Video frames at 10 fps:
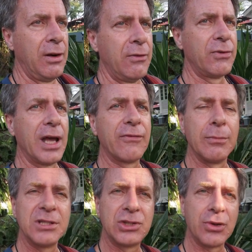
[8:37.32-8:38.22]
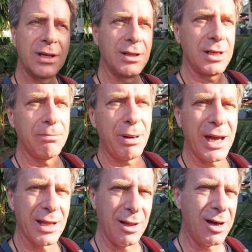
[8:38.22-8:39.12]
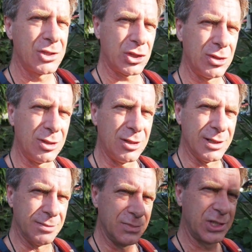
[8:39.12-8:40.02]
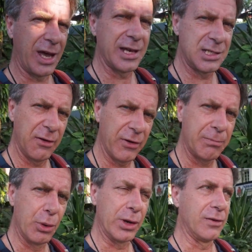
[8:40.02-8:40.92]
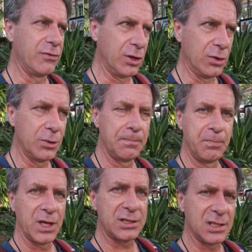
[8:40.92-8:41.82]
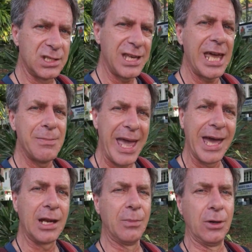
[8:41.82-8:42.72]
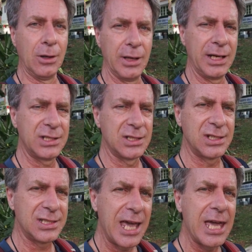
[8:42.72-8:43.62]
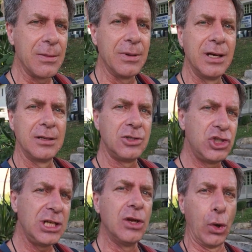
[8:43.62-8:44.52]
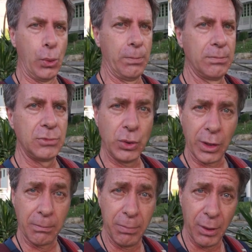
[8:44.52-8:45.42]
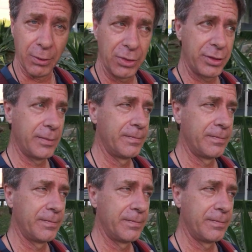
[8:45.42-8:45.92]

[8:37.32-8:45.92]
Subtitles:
Like, from a strictly biological and scientific point of view, it's the same animal and it's the same genome doing both.